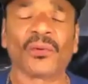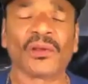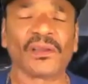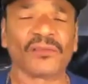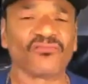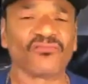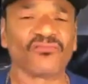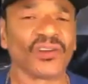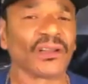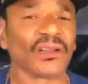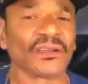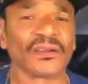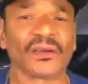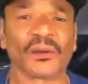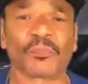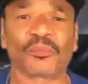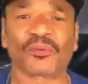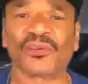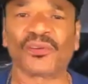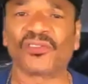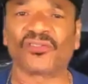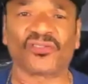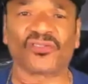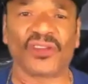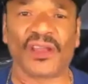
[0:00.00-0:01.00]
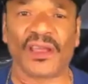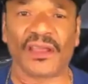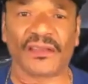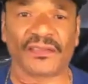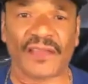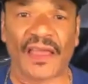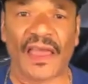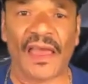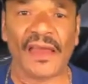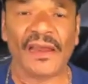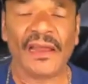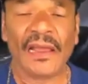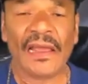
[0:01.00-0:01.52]
We really
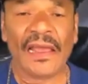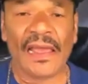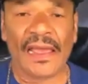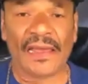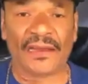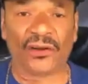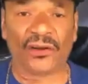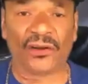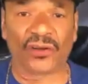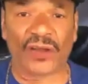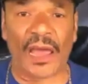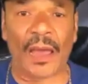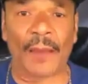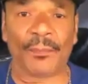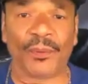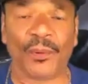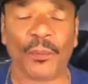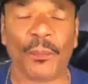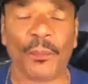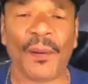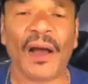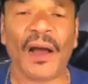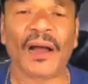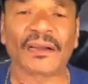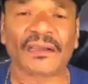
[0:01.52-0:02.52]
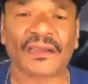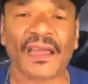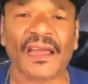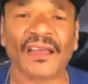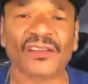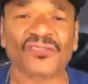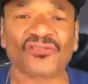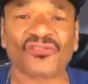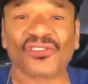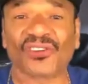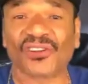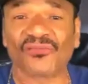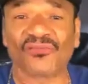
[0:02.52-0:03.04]
appreciate that. And on Apple
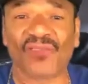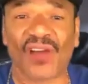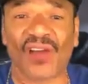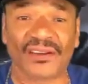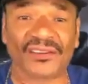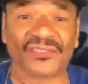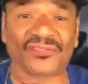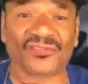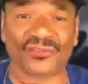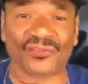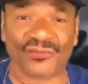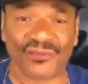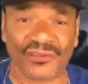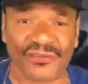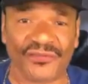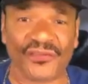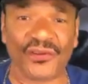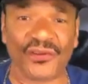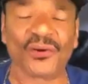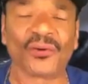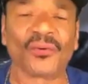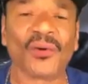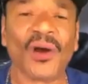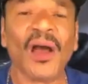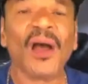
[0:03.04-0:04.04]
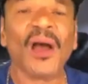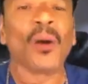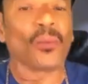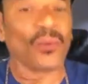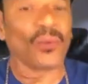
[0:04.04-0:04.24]
Podcasts, you can write us a review.